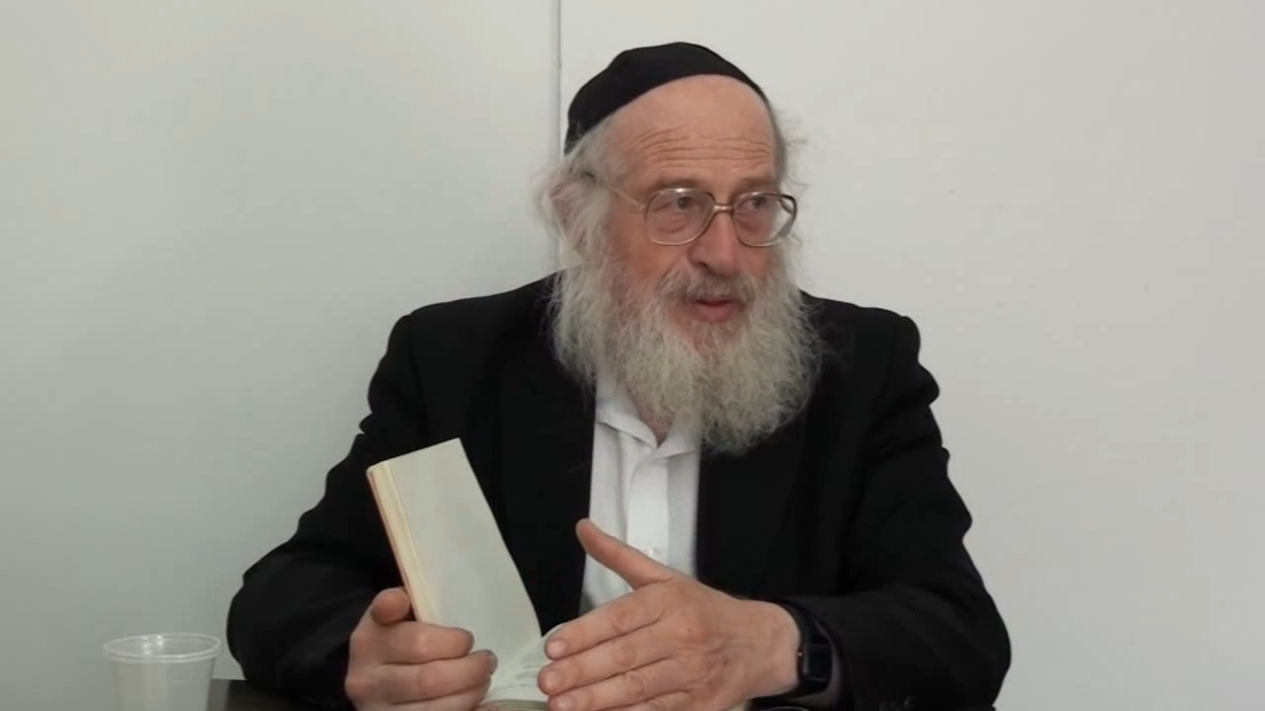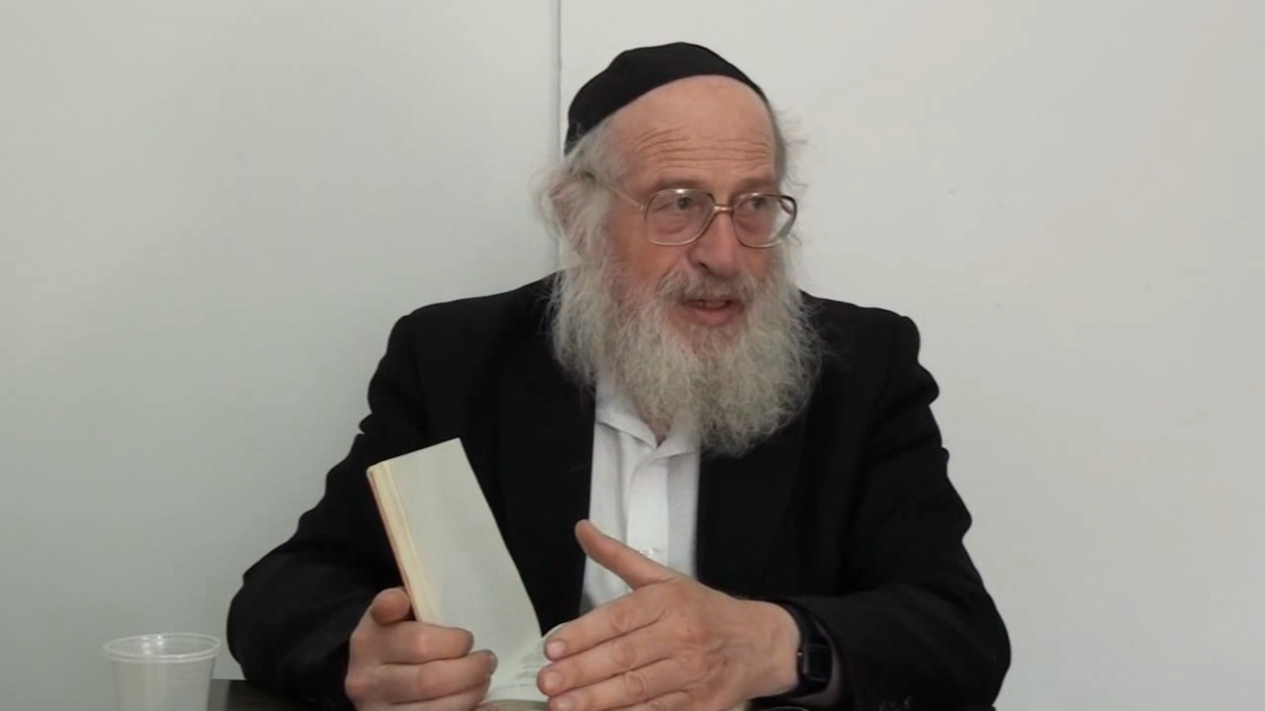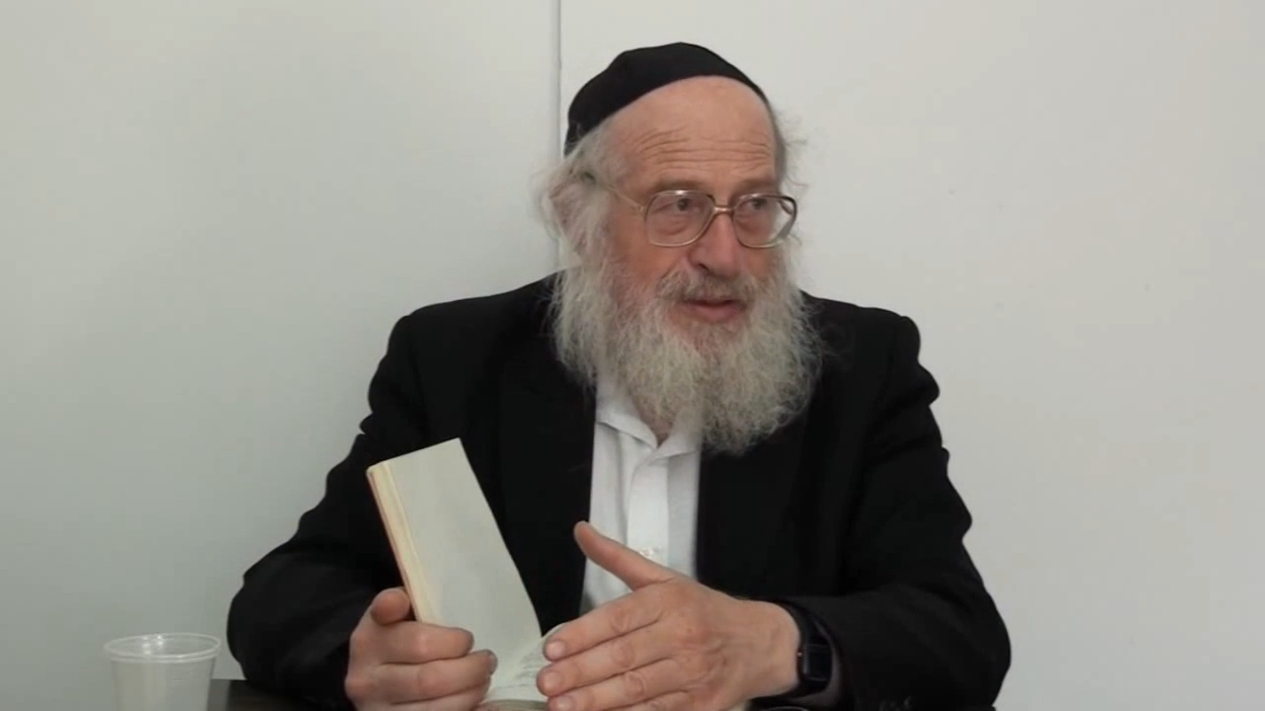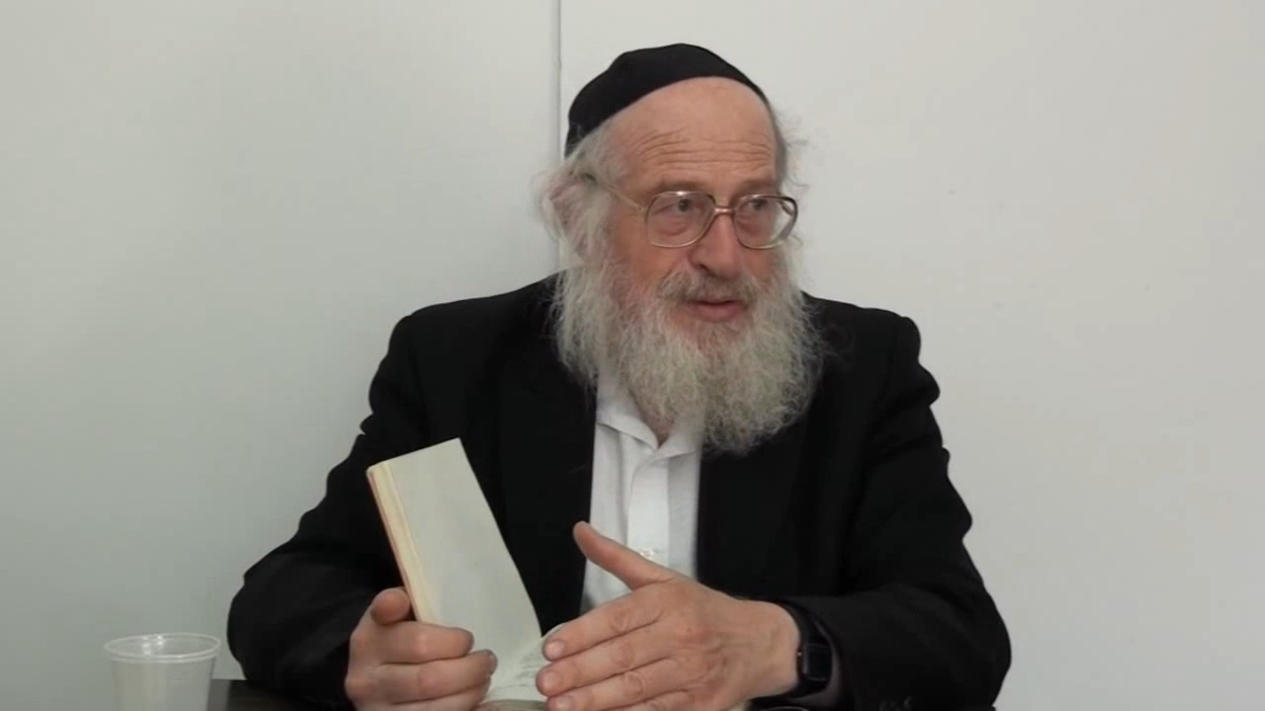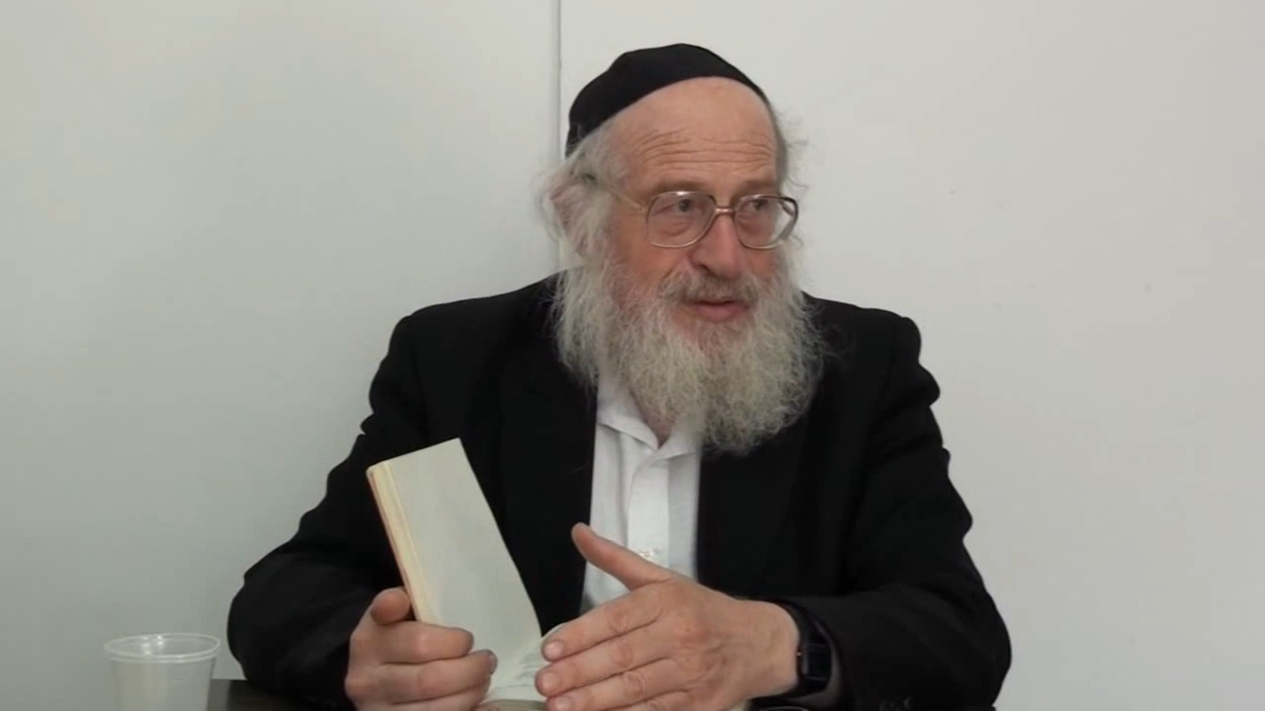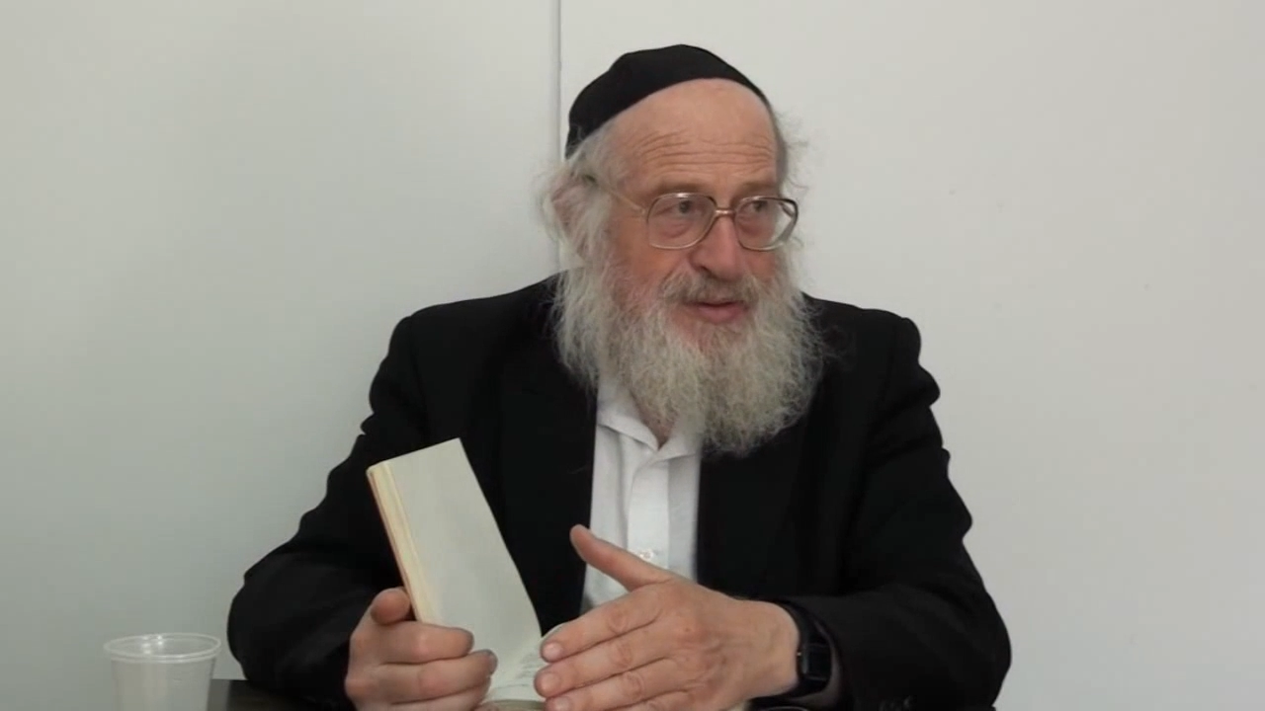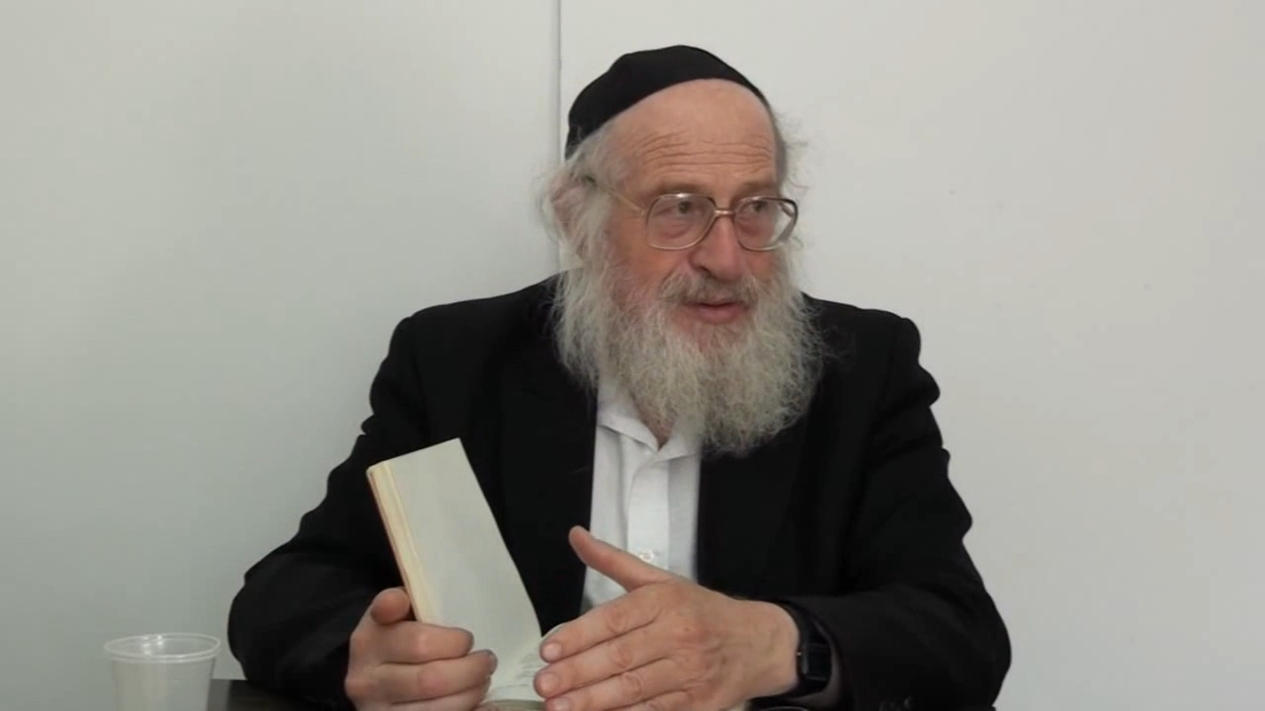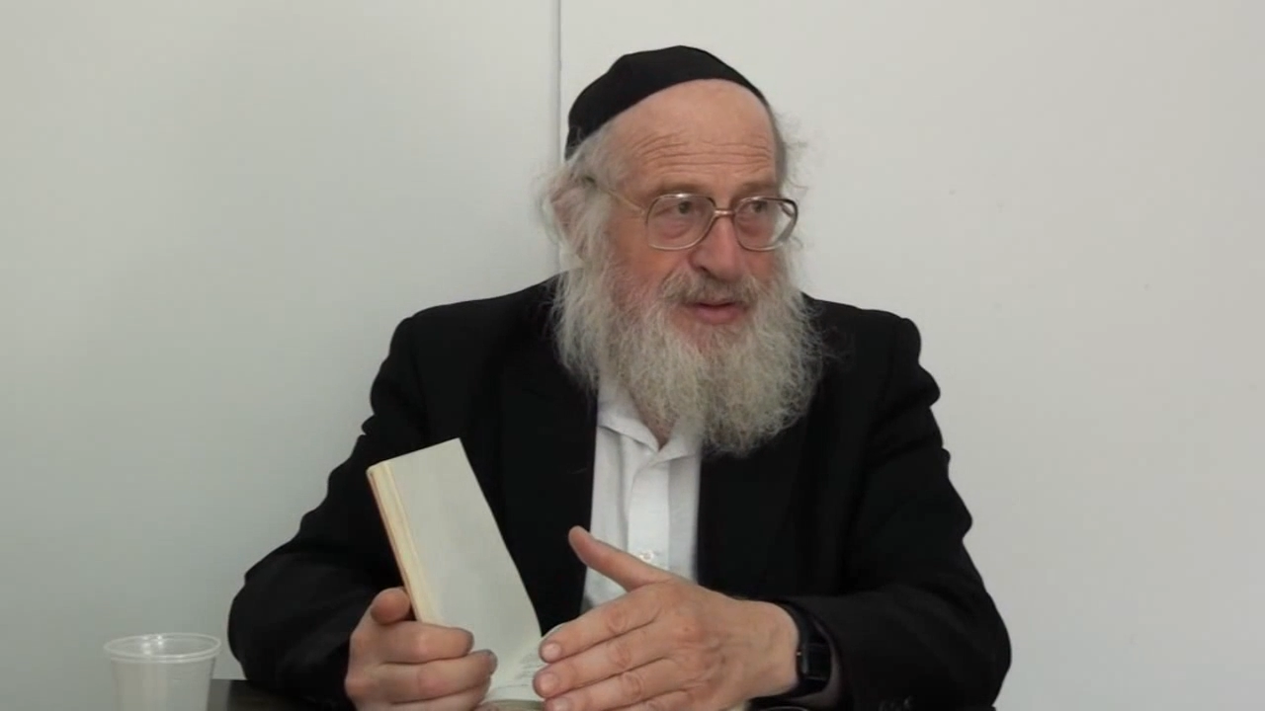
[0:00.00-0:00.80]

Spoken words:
parts.